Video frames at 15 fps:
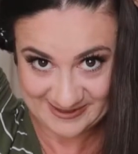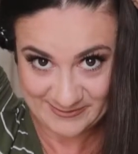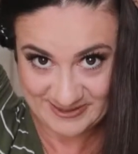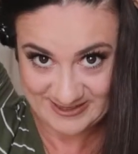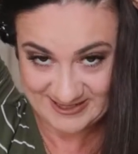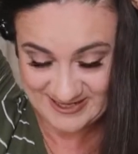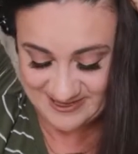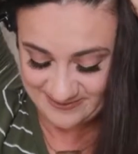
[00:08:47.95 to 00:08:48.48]
I'm
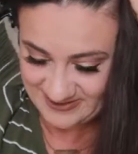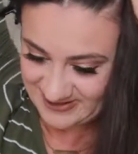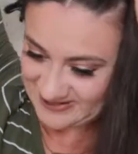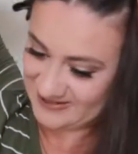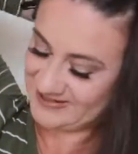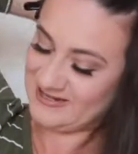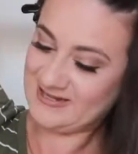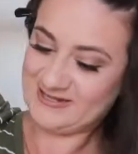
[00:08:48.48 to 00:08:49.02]
gonna keep
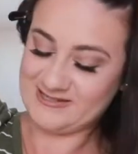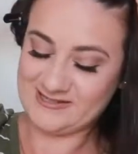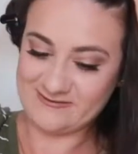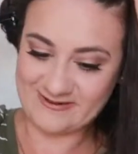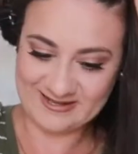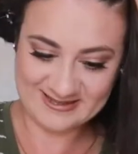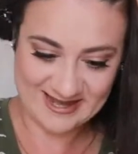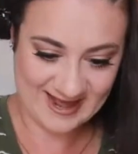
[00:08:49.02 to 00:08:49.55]

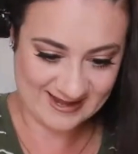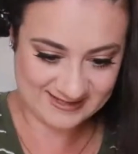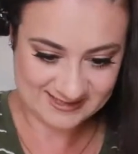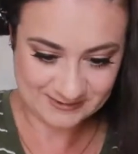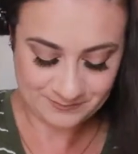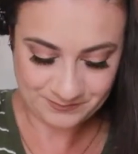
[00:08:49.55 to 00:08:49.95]
doing that.